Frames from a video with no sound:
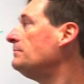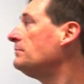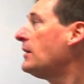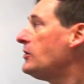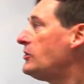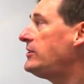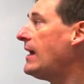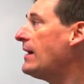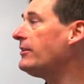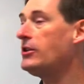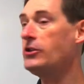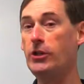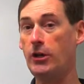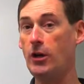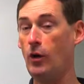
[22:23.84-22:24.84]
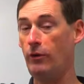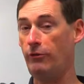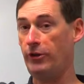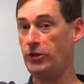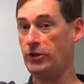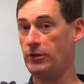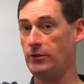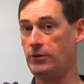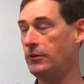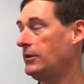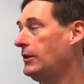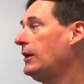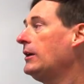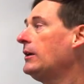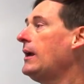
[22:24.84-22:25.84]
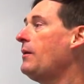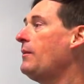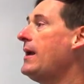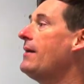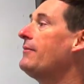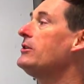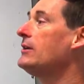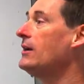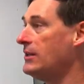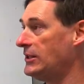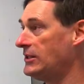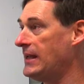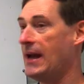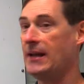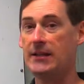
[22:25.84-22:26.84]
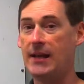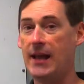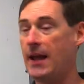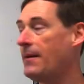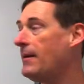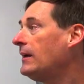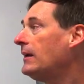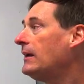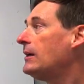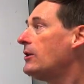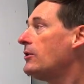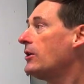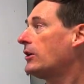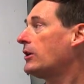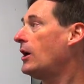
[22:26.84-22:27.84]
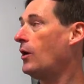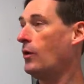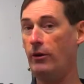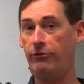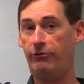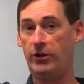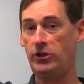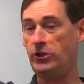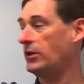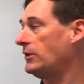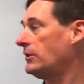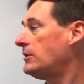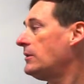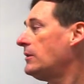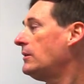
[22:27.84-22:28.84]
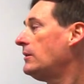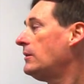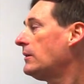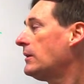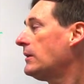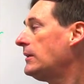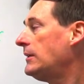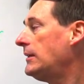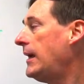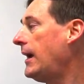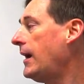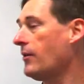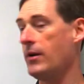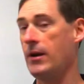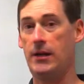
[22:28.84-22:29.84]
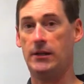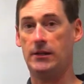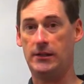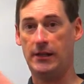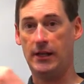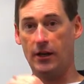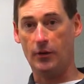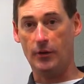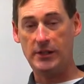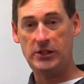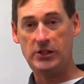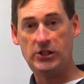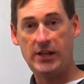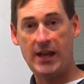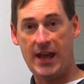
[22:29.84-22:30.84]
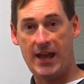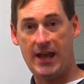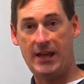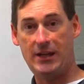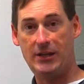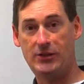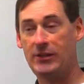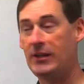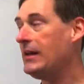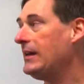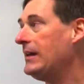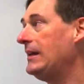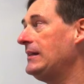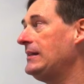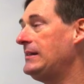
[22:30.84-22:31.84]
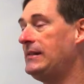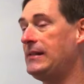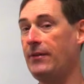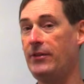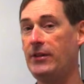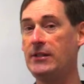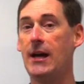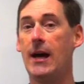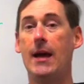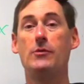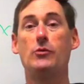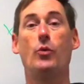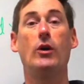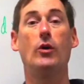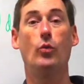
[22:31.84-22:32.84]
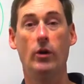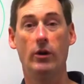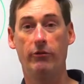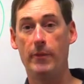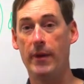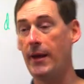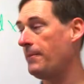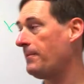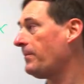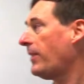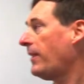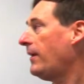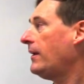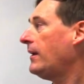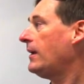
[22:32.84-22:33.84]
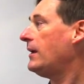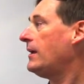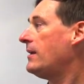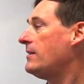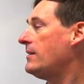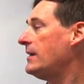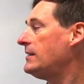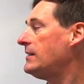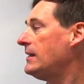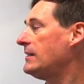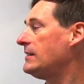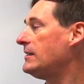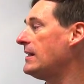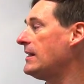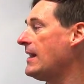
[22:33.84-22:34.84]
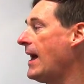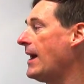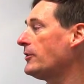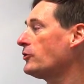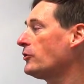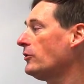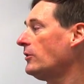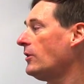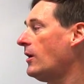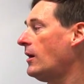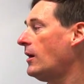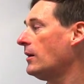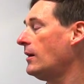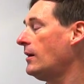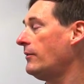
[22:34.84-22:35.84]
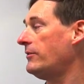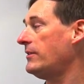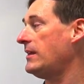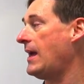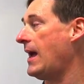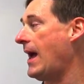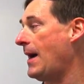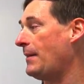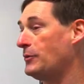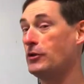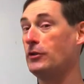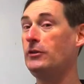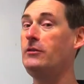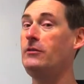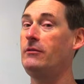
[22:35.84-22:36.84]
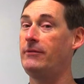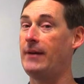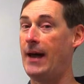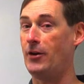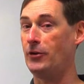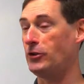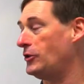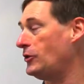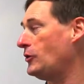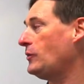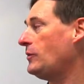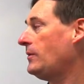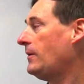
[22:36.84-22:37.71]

7 is the coefficient. Okay, we haven't done this yet today. The coefficient carries. It always stays. It's 7 times what it would have been. This is the natural log of the absolute value